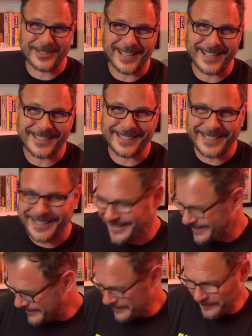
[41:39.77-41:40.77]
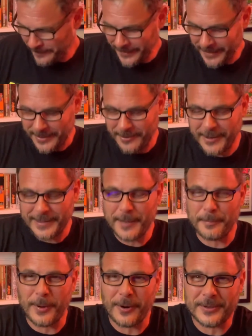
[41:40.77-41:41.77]
Eddie. You're in the
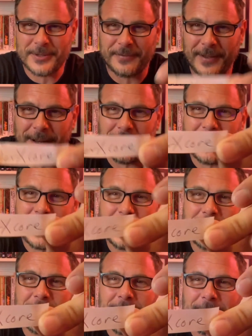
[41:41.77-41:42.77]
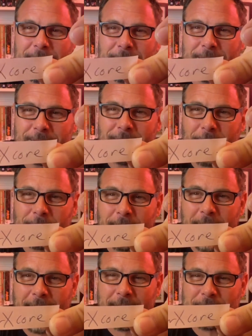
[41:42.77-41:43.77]
box, fella. There you go.
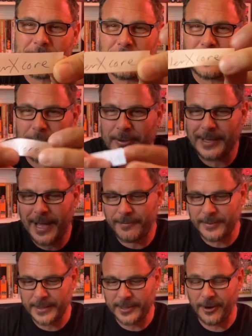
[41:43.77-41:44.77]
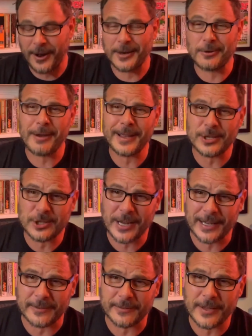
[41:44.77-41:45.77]
Roller X Core. Lovely guy. Great channel.